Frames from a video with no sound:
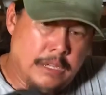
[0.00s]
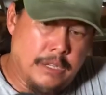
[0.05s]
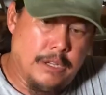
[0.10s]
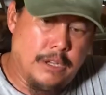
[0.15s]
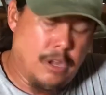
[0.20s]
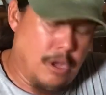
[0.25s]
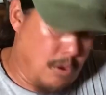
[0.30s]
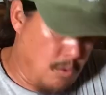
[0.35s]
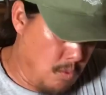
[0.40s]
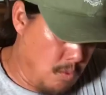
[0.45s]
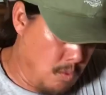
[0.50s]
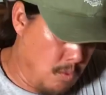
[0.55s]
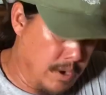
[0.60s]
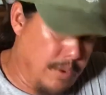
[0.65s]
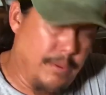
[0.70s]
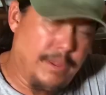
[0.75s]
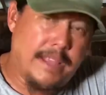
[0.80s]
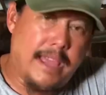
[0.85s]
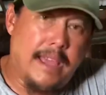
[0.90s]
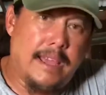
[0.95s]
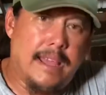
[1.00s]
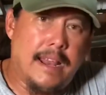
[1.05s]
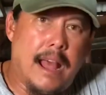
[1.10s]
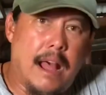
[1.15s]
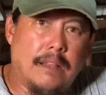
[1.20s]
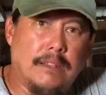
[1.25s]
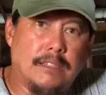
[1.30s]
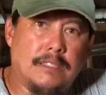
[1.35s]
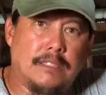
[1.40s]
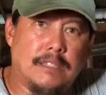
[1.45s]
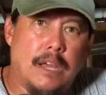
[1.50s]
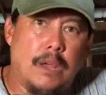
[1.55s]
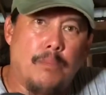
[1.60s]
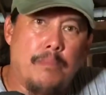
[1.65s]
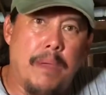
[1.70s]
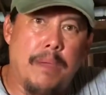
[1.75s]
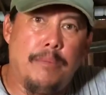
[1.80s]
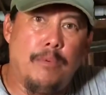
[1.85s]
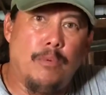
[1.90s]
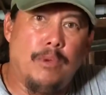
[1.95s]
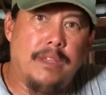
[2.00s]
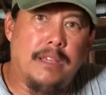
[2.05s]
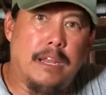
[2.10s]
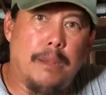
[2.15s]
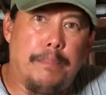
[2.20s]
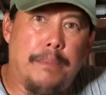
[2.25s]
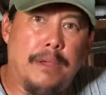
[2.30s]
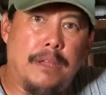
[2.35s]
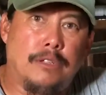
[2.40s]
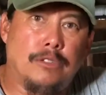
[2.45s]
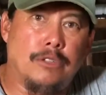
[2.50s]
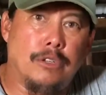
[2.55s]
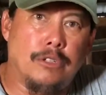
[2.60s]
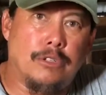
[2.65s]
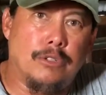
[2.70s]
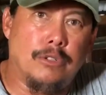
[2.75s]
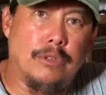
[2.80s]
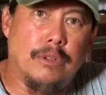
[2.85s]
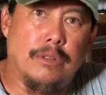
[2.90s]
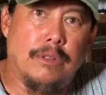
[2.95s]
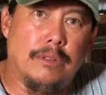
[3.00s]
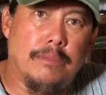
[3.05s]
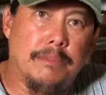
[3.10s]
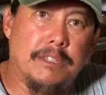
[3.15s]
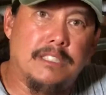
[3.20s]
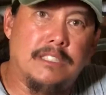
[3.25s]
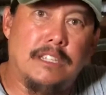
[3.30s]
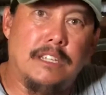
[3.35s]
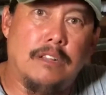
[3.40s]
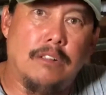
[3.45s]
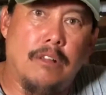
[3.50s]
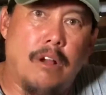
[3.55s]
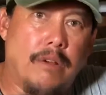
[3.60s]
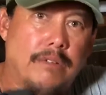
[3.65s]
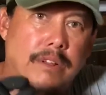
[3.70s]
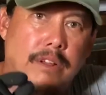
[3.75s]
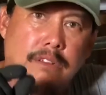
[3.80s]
you know, when we take it out in the sun, maybe we can get a picture or two of the mosquito larvae.